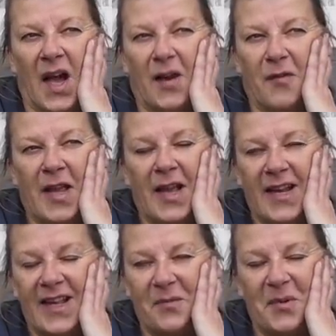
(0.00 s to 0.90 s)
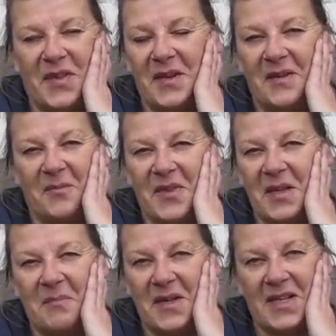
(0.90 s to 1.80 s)
I really,
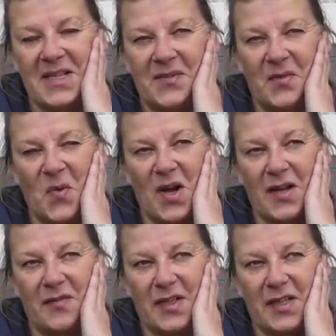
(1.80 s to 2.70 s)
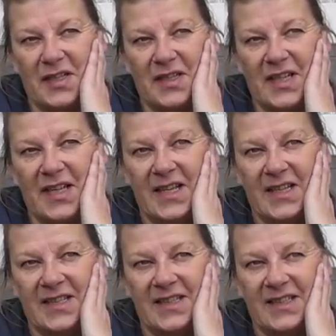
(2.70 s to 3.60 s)
within minutes of arriving
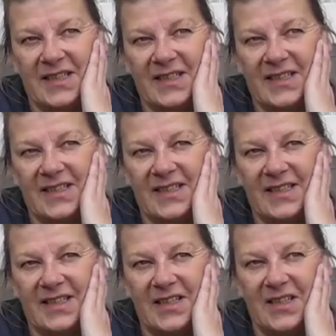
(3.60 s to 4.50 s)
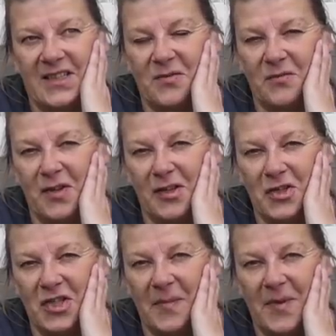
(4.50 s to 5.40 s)
here at sort of
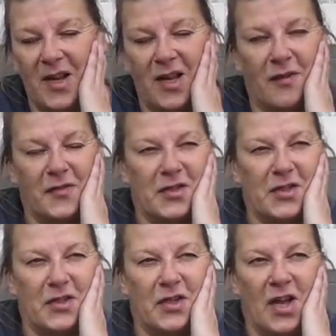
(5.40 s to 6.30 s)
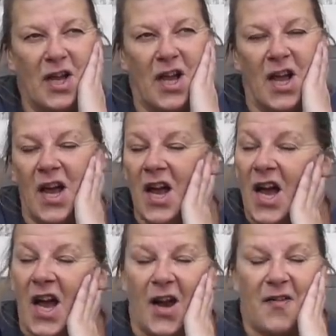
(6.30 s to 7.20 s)
lunchtime, early afternoon,
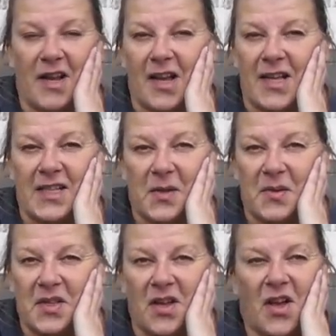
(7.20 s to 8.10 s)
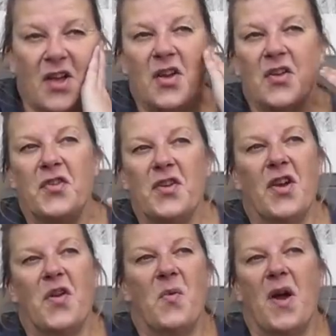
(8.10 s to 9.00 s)
I realised there was
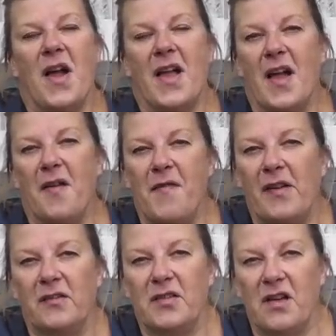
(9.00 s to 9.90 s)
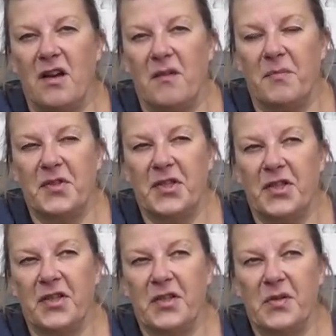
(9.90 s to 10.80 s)
no way I felt up
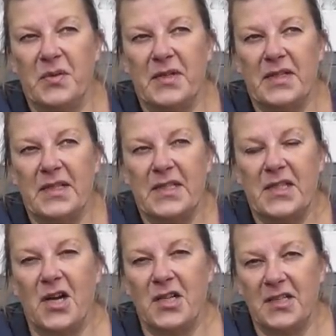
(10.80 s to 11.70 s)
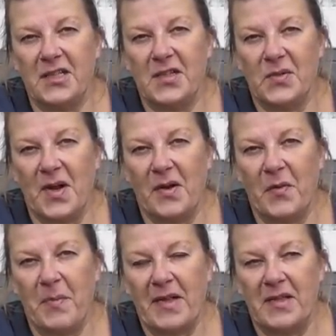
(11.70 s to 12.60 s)
to starting to sort out
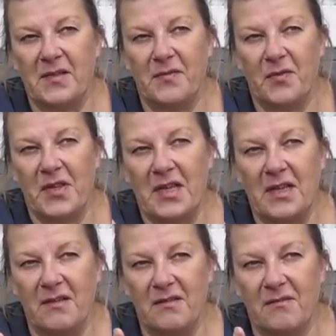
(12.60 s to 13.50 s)
the beds for the